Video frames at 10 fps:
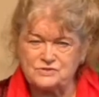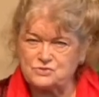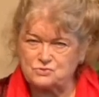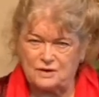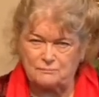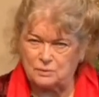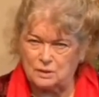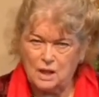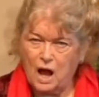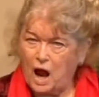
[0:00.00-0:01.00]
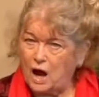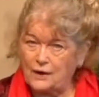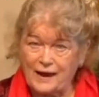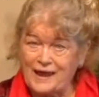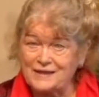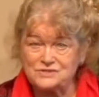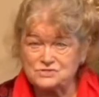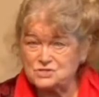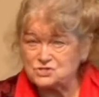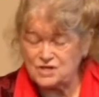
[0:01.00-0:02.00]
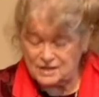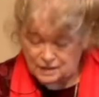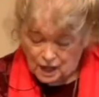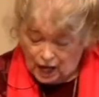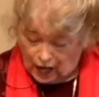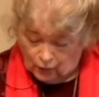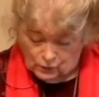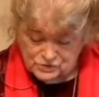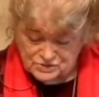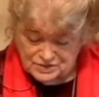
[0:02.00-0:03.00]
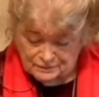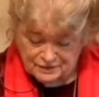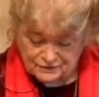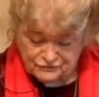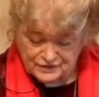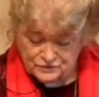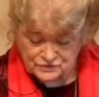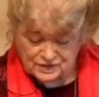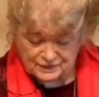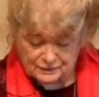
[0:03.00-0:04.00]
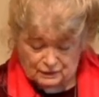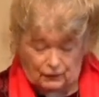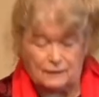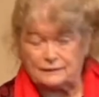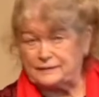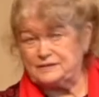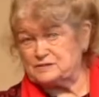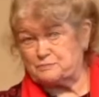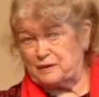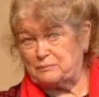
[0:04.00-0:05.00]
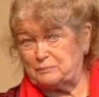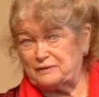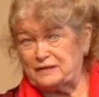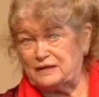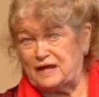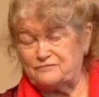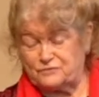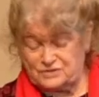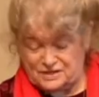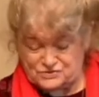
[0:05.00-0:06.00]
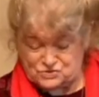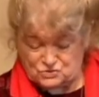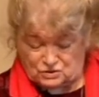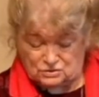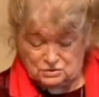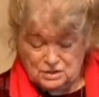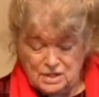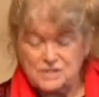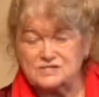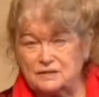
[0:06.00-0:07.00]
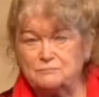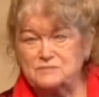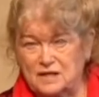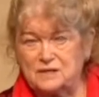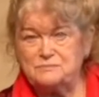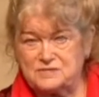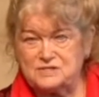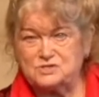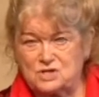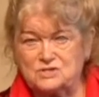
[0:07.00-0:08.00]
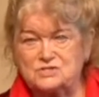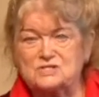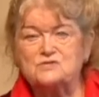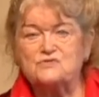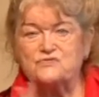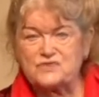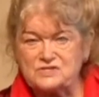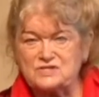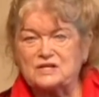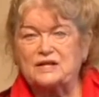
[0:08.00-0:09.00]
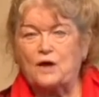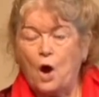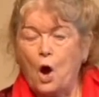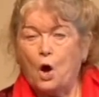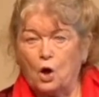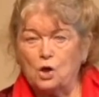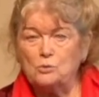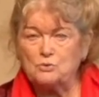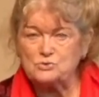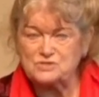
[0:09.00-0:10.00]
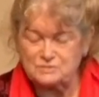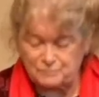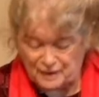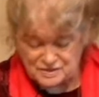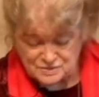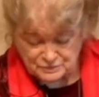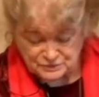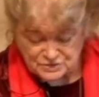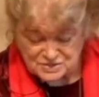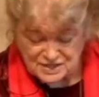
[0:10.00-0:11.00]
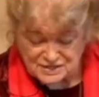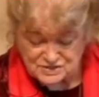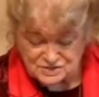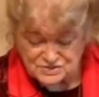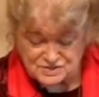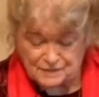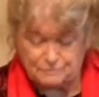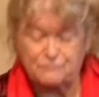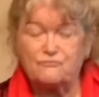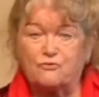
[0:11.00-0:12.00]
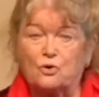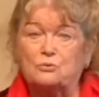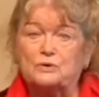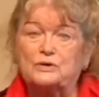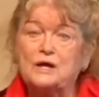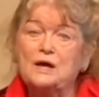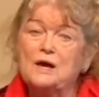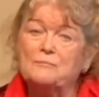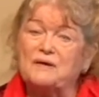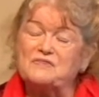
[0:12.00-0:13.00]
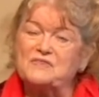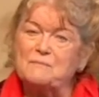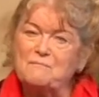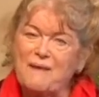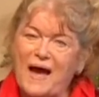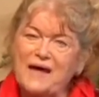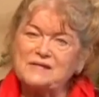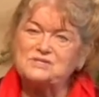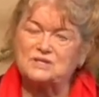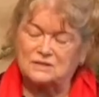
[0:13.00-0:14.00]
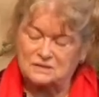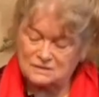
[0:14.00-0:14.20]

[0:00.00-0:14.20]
tremble, our hands shake, our stomach feels like, golly, it's probably a life or death struggle. Sometimes it just is physically almost impossible to take a step forward. But the magic